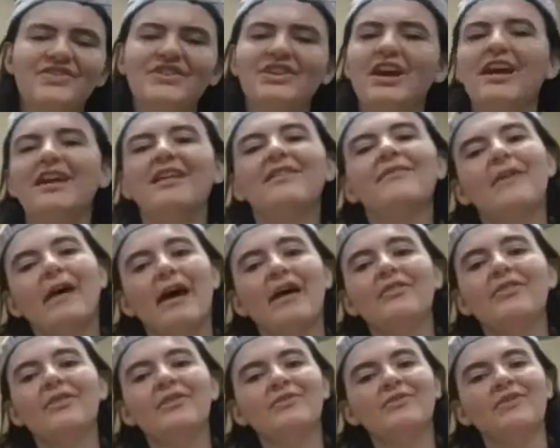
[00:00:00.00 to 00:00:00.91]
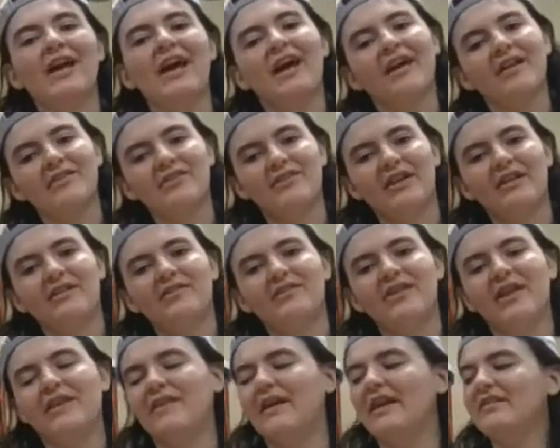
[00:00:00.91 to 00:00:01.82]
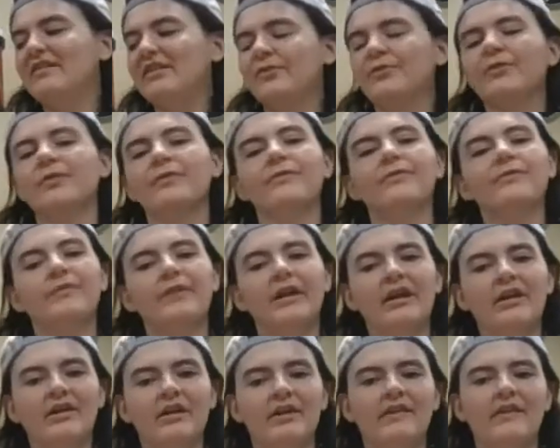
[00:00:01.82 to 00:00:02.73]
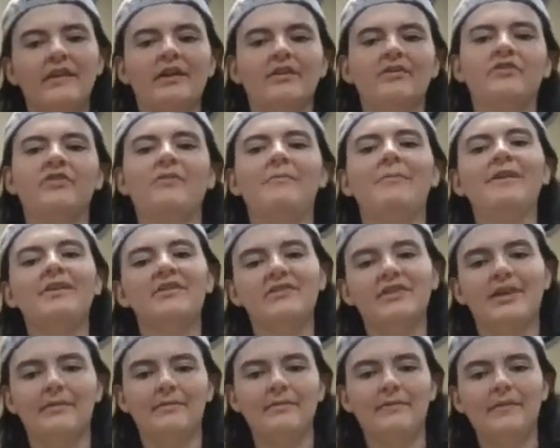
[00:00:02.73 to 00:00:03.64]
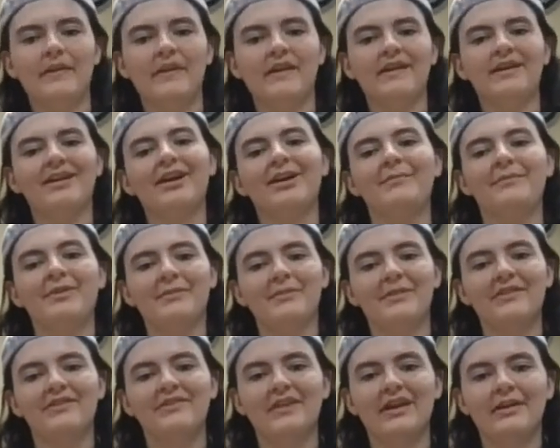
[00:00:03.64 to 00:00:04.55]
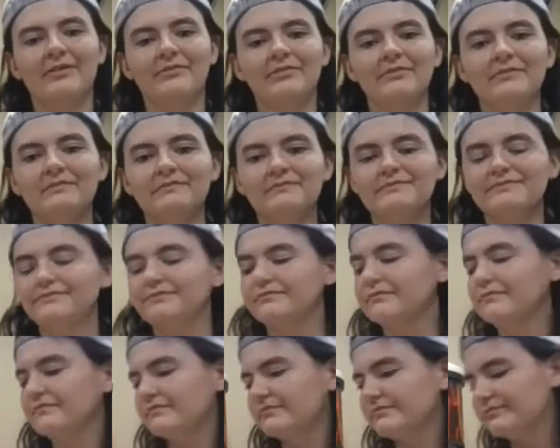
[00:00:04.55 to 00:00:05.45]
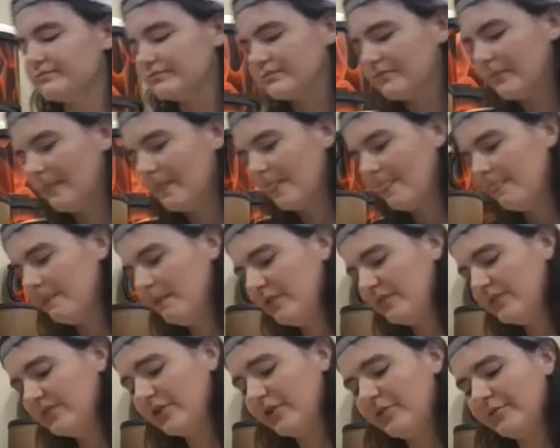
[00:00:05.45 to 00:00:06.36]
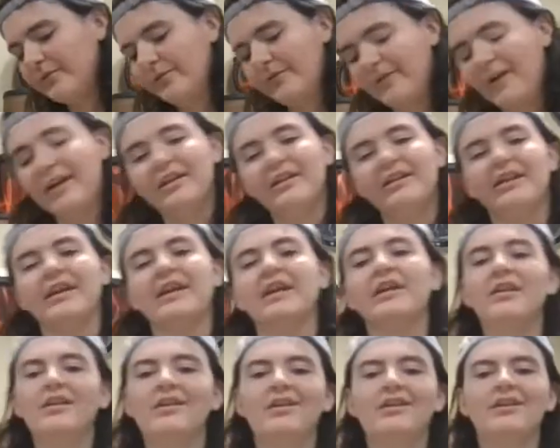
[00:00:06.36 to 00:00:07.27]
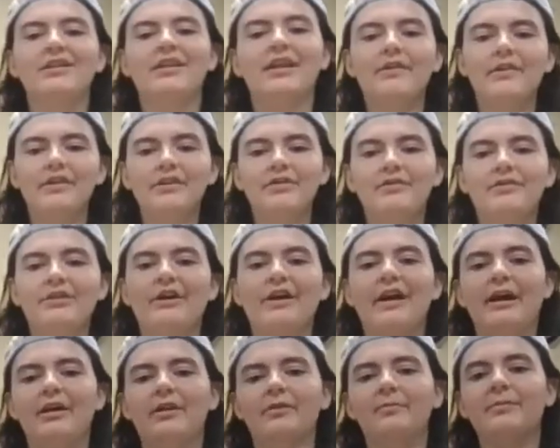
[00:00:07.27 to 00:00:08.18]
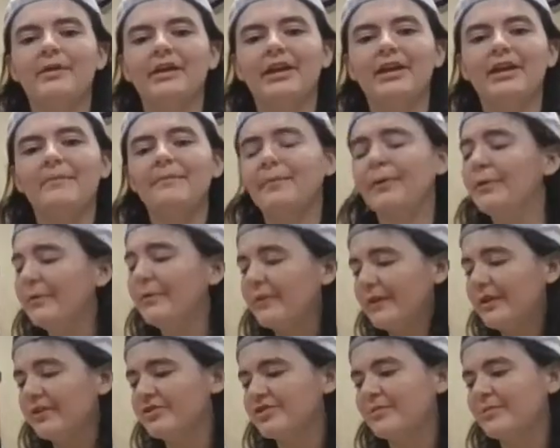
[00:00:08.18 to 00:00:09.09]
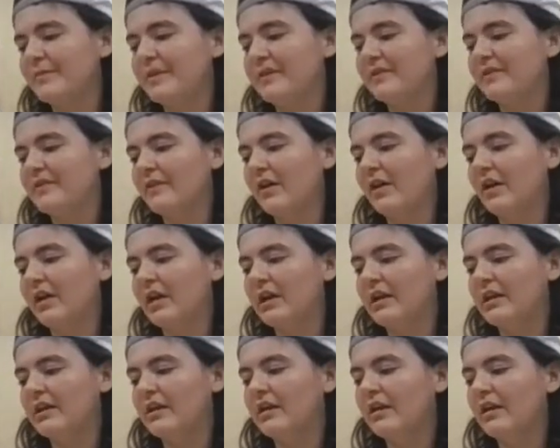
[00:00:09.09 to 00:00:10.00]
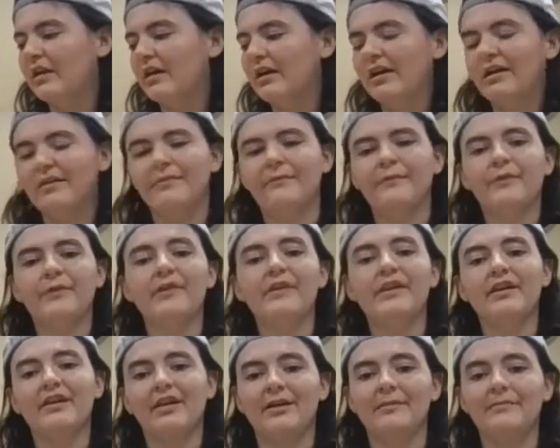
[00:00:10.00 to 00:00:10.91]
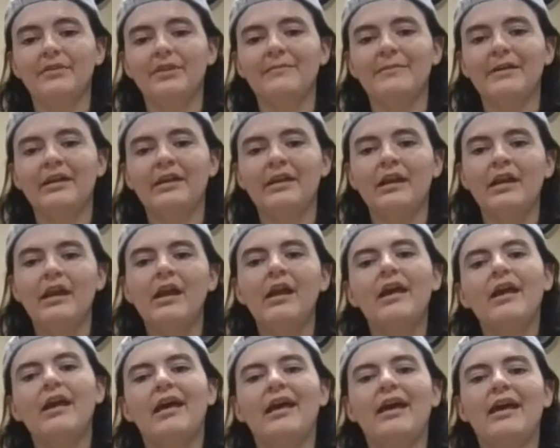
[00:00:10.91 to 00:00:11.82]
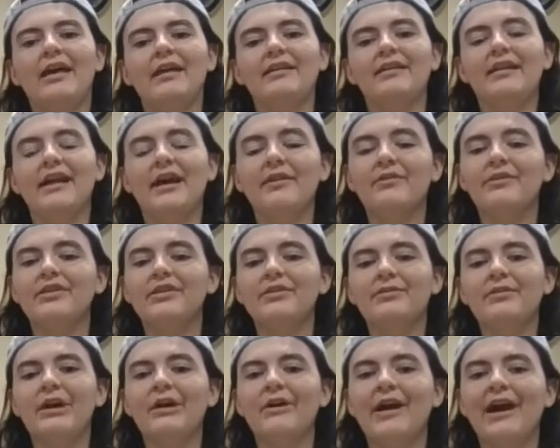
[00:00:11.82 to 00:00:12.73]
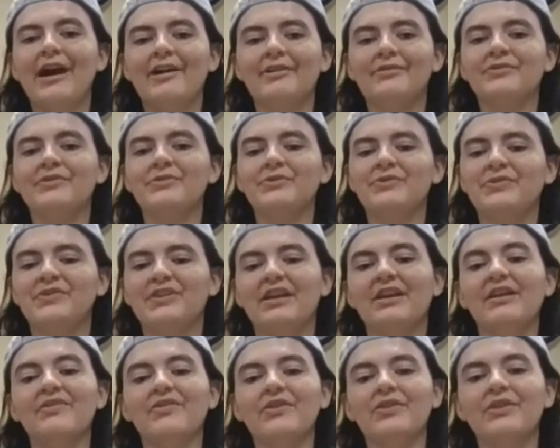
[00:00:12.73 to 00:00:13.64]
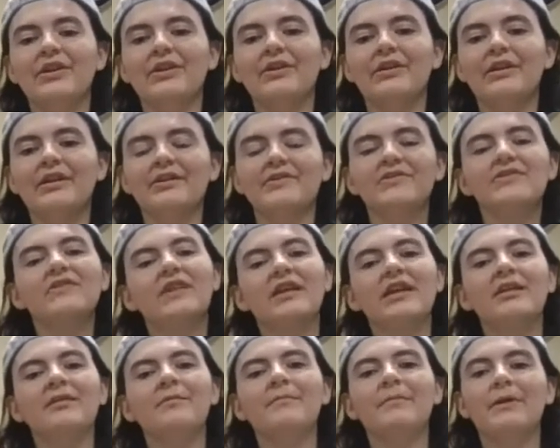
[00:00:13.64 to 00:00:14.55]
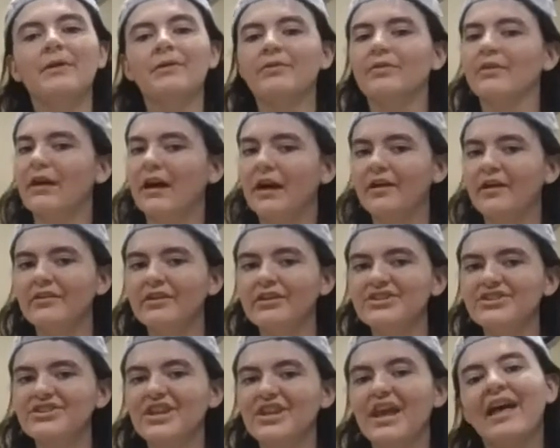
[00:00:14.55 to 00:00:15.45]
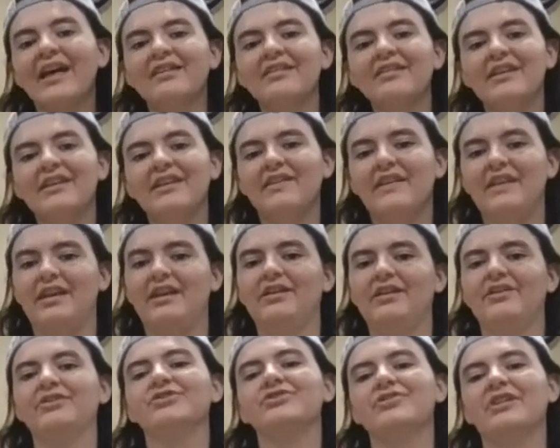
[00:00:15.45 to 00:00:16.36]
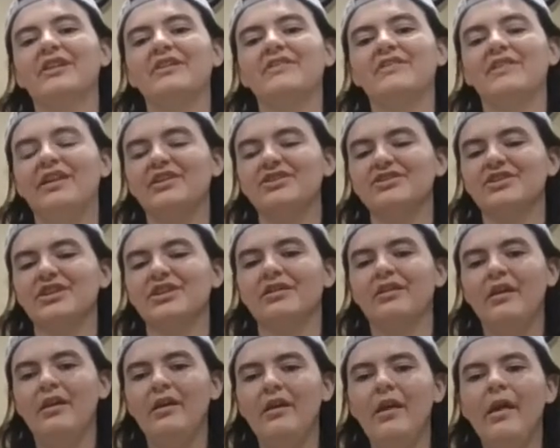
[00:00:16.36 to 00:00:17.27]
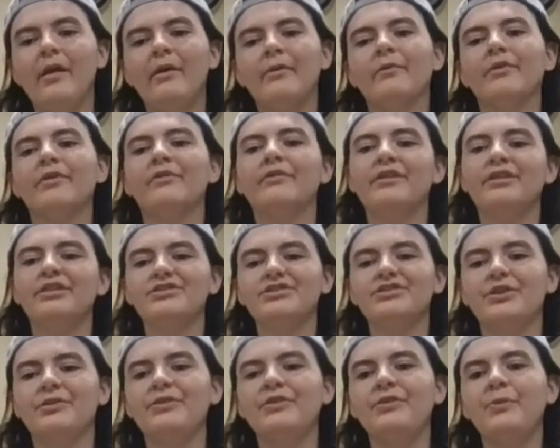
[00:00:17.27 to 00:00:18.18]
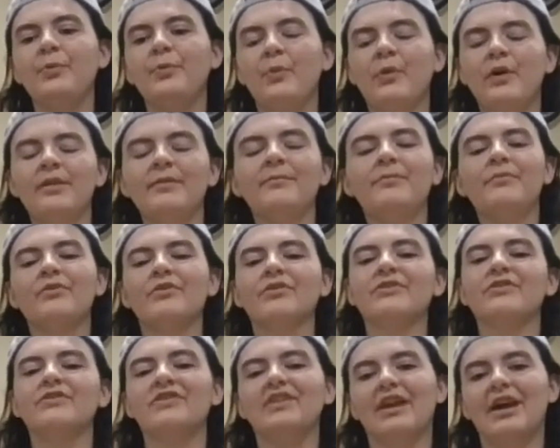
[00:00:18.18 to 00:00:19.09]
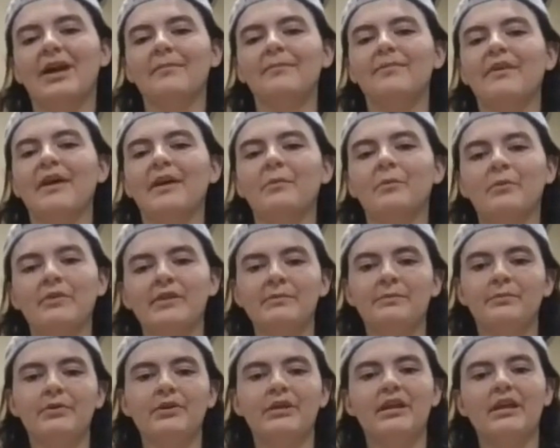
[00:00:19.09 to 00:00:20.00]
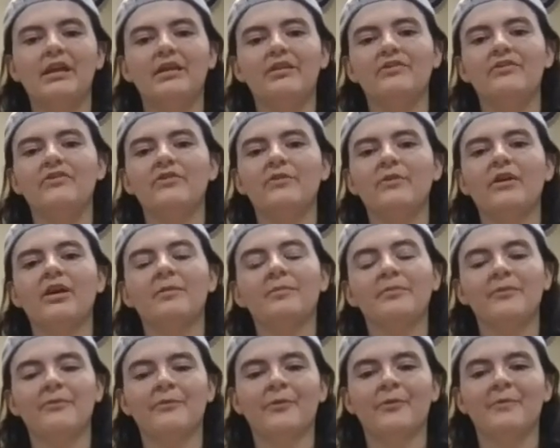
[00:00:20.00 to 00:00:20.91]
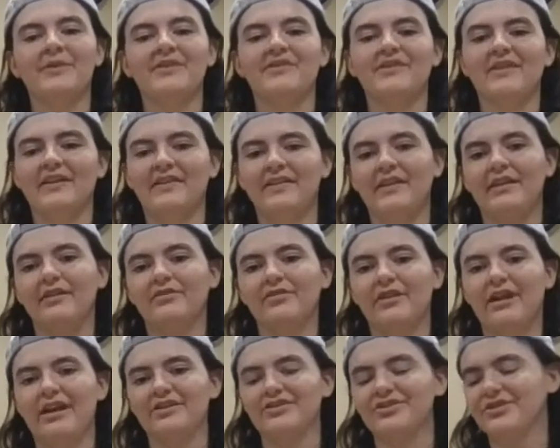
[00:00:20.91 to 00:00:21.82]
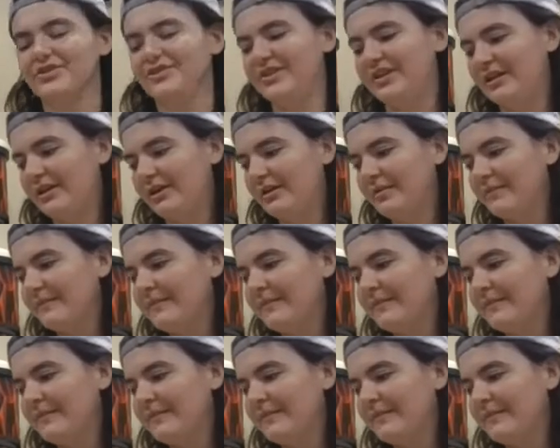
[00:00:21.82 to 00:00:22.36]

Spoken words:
kind of add those accents and that different flair in there to mix up the accompaniment sound. So finally, now that you know how to play both instruments for the accompaniment, and now that you know how to sing the lyrics in both Irish and in the English translation, we're going to show you one more step that we put into our performance at the International Dinner.